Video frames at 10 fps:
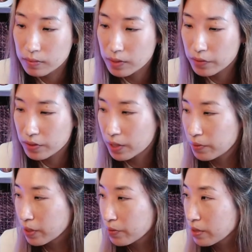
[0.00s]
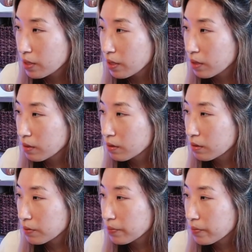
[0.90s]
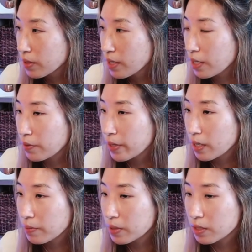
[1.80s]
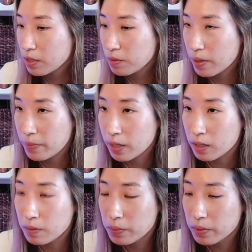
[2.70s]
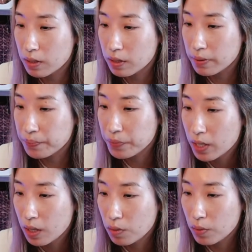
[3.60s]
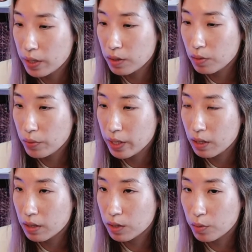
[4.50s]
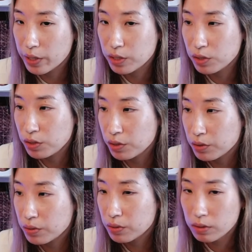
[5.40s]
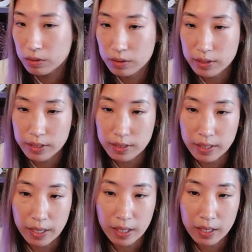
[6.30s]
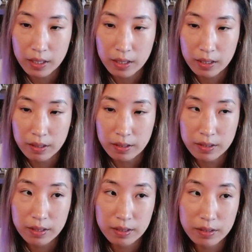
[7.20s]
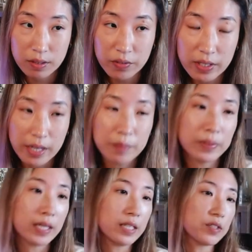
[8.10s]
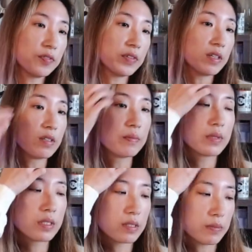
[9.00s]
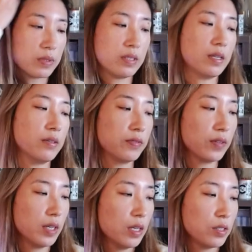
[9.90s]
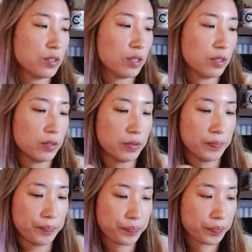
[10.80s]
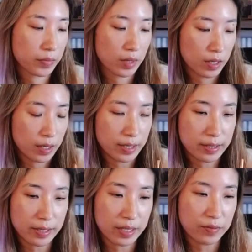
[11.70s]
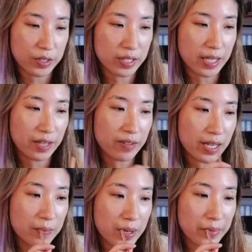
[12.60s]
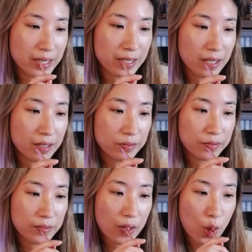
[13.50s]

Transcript: I forgot what I was saying. Yeah, anyway, I'm gonna start doing my makeup. Um, what we are going to do today is Sylvia and I are planning to film some stuff. So instead of just getting ready by myself,